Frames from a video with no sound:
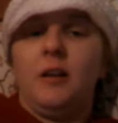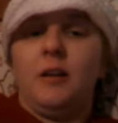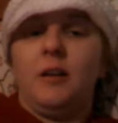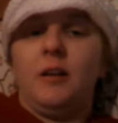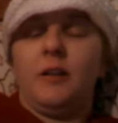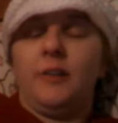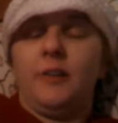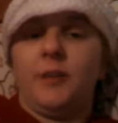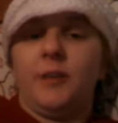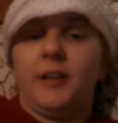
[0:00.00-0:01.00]
and our
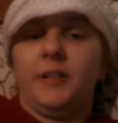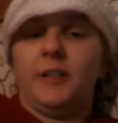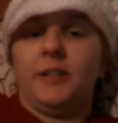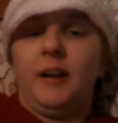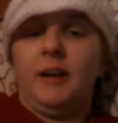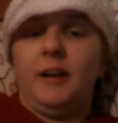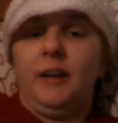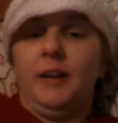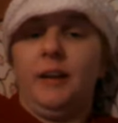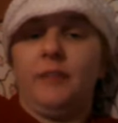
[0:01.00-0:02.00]
4 kids and
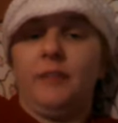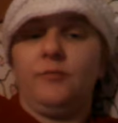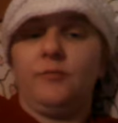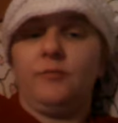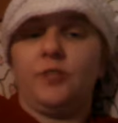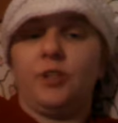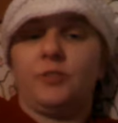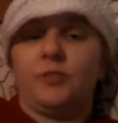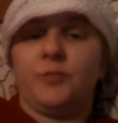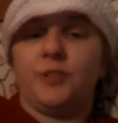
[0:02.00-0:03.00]
I have
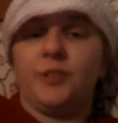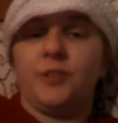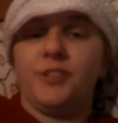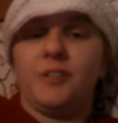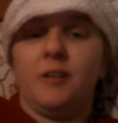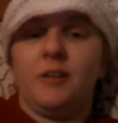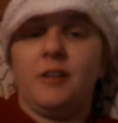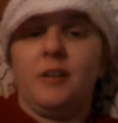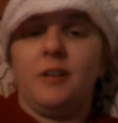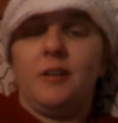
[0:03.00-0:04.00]
just returned
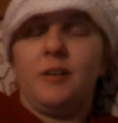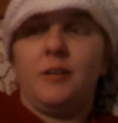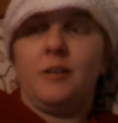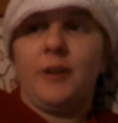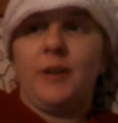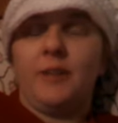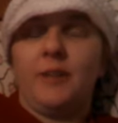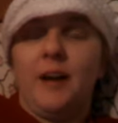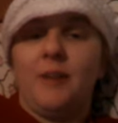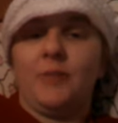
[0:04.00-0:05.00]
about an
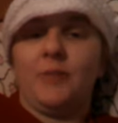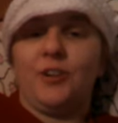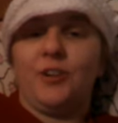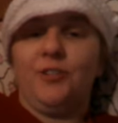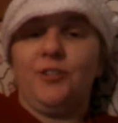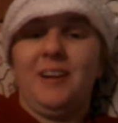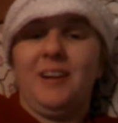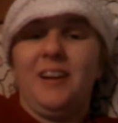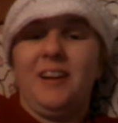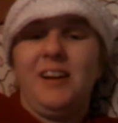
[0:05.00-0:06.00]
hour ago
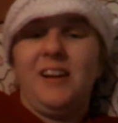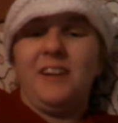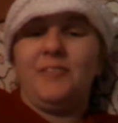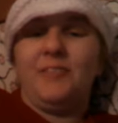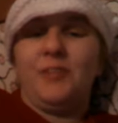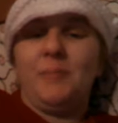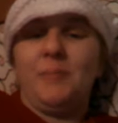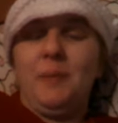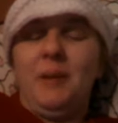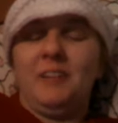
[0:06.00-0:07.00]
from
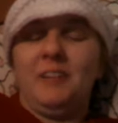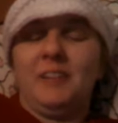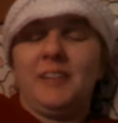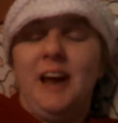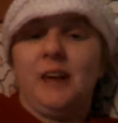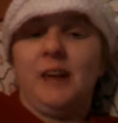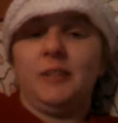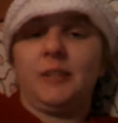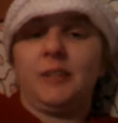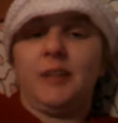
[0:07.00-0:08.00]
my parents'
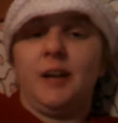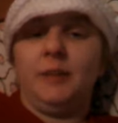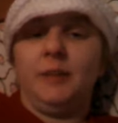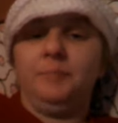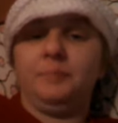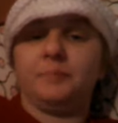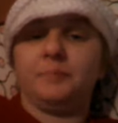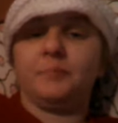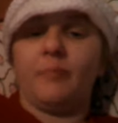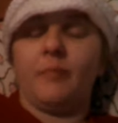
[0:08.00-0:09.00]
house,
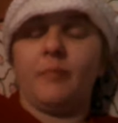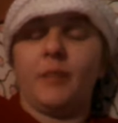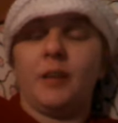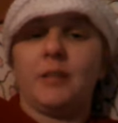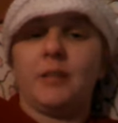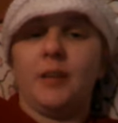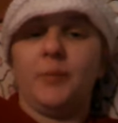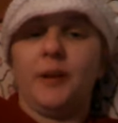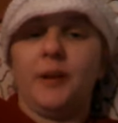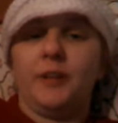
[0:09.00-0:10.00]

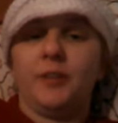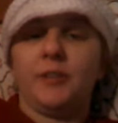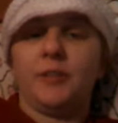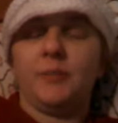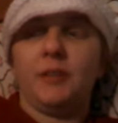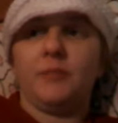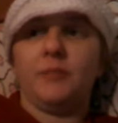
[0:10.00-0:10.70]
celebrating Christmas.